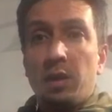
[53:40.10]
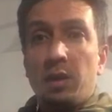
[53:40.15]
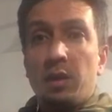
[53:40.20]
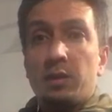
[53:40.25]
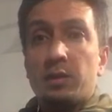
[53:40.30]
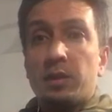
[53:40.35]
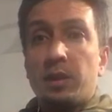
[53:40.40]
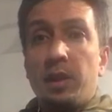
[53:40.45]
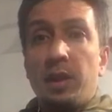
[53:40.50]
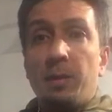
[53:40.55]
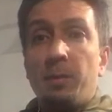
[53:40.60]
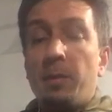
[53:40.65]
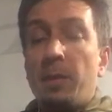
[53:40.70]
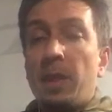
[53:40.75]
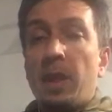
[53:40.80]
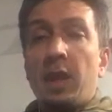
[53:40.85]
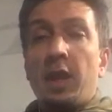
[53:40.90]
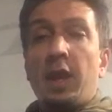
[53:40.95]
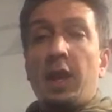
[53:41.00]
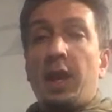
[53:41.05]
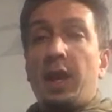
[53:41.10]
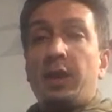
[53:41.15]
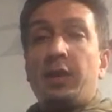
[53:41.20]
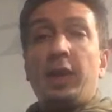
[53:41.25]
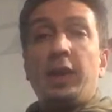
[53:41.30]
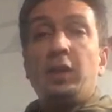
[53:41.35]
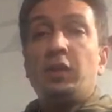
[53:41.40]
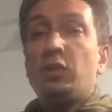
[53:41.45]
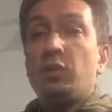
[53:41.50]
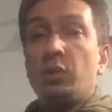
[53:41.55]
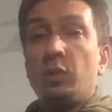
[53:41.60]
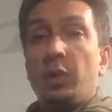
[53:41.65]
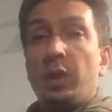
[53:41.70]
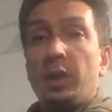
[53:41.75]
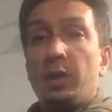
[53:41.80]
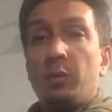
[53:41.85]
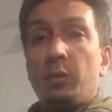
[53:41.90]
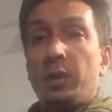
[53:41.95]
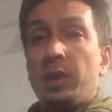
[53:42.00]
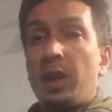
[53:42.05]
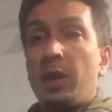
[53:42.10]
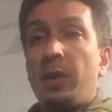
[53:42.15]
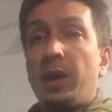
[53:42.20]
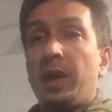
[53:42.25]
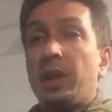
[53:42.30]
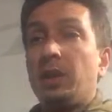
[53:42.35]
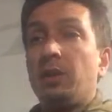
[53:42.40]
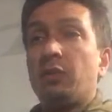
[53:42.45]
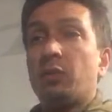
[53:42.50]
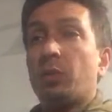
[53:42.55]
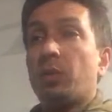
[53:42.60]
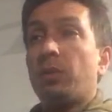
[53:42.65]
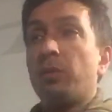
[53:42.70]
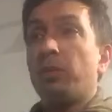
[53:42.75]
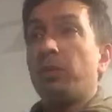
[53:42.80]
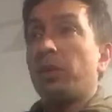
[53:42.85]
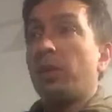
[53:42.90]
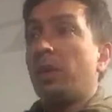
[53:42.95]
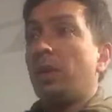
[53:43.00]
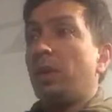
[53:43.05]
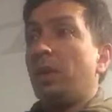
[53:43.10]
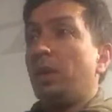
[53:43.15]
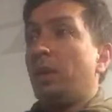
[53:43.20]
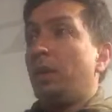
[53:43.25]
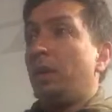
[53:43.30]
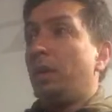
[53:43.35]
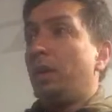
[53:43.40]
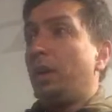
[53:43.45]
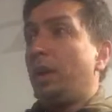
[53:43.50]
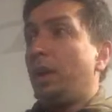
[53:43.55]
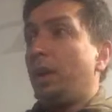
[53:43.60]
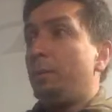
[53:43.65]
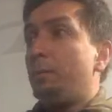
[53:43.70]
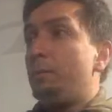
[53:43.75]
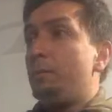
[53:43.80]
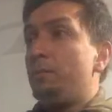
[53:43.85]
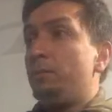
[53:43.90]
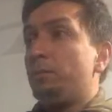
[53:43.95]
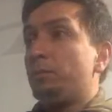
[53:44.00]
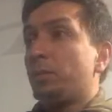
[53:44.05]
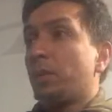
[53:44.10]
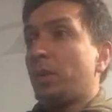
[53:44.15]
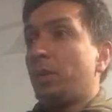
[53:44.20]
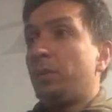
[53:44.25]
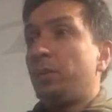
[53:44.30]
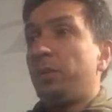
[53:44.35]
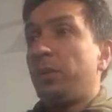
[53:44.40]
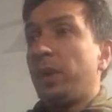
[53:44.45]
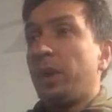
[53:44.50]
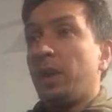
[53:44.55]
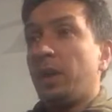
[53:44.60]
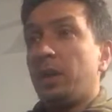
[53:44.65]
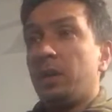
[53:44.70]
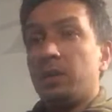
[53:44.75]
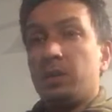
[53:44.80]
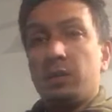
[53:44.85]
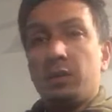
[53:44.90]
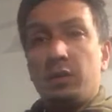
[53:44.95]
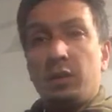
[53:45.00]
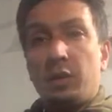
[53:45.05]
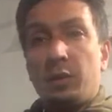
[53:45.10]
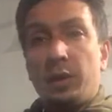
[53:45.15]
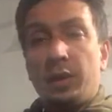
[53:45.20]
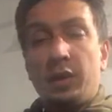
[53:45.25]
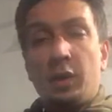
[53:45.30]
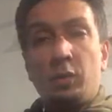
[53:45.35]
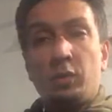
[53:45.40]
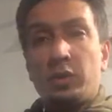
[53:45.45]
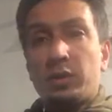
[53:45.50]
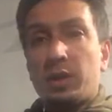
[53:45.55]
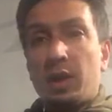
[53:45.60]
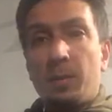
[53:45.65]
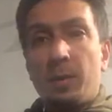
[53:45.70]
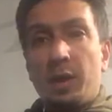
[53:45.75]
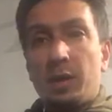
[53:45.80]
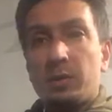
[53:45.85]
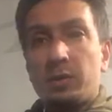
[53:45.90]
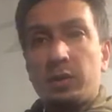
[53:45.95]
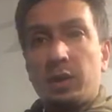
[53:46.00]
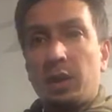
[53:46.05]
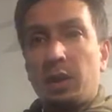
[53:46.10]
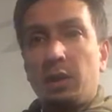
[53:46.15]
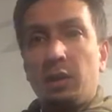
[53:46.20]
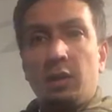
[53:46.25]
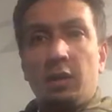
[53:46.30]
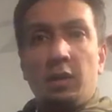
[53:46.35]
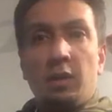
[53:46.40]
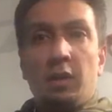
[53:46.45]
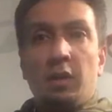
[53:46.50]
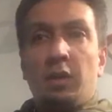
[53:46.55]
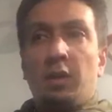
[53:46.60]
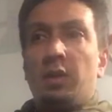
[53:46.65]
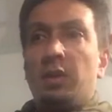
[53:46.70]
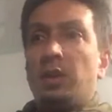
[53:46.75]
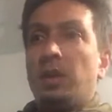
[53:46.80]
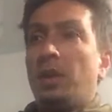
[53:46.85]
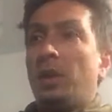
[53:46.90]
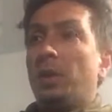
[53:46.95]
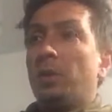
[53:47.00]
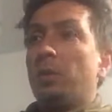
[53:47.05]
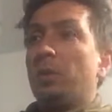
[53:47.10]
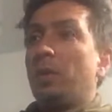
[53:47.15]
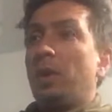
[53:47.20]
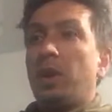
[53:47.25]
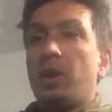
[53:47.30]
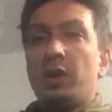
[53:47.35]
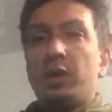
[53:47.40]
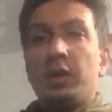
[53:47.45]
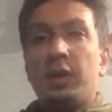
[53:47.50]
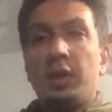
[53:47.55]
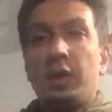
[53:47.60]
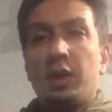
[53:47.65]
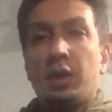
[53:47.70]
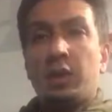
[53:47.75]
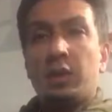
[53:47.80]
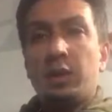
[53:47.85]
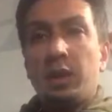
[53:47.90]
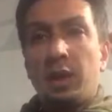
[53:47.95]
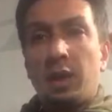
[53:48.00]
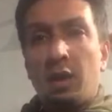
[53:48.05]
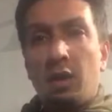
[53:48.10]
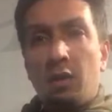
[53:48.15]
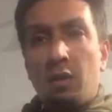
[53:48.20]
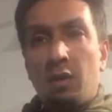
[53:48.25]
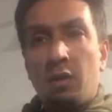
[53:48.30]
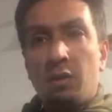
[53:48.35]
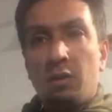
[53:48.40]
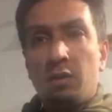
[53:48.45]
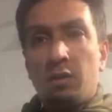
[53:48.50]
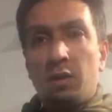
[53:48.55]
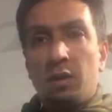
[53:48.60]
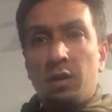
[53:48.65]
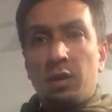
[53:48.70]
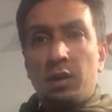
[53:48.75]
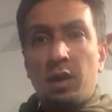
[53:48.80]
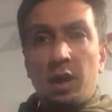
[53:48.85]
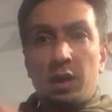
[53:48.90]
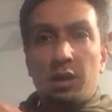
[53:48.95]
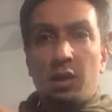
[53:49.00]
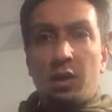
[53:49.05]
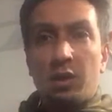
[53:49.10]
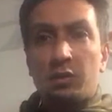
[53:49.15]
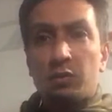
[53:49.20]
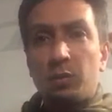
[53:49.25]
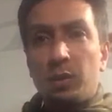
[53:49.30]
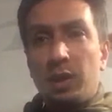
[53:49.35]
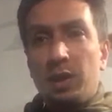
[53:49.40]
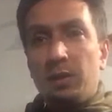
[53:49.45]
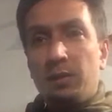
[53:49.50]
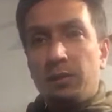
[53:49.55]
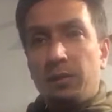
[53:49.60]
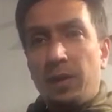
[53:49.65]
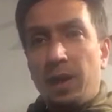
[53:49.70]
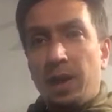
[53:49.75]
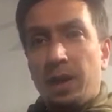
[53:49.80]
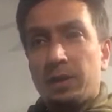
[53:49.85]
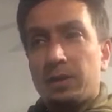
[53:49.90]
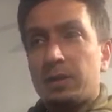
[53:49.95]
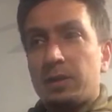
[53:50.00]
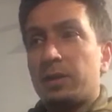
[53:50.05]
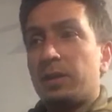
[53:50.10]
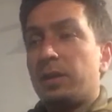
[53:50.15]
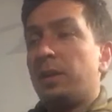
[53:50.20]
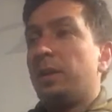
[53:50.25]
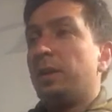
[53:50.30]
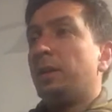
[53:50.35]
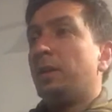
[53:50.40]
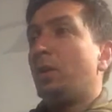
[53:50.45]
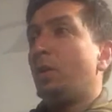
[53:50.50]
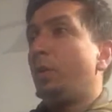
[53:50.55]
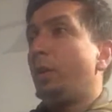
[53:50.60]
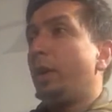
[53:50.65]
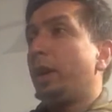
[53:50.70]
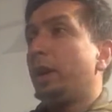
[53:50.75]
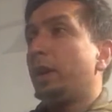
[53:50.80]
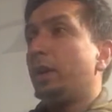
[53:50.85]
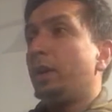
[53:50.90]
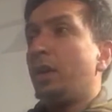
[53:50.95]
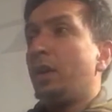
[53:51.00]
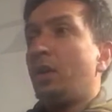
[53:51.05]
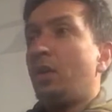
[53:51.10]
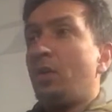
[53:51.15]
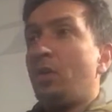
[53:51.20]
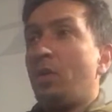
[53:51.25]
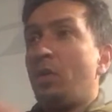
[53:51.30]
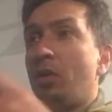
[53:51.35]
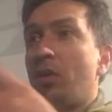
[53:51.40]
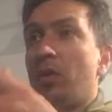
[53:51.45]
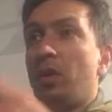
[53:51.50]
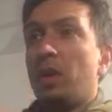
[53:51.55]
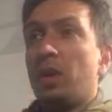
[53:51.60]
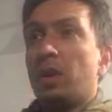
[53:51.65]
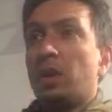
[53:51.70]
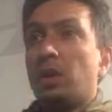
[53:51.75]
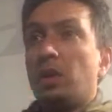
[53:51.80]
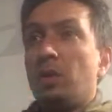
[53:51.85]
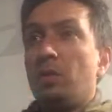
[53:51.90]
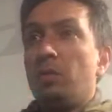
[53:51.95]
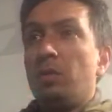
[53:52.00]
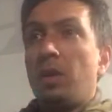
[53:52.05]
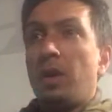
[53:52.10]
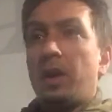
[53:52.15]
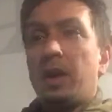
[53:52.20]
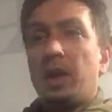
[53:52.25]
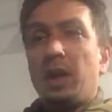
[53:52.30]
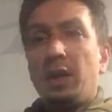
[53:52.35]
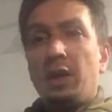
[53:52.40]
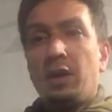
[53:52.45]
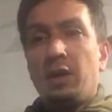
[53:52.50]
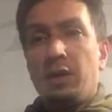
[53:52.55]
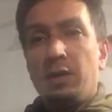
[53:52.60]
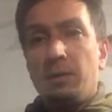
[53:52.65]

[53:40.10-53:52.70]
to them, and they do it without any sort of fear. All right, they'll just come out and say, I heard it the other day. Oh, that guy's really fat. All right, or you lie in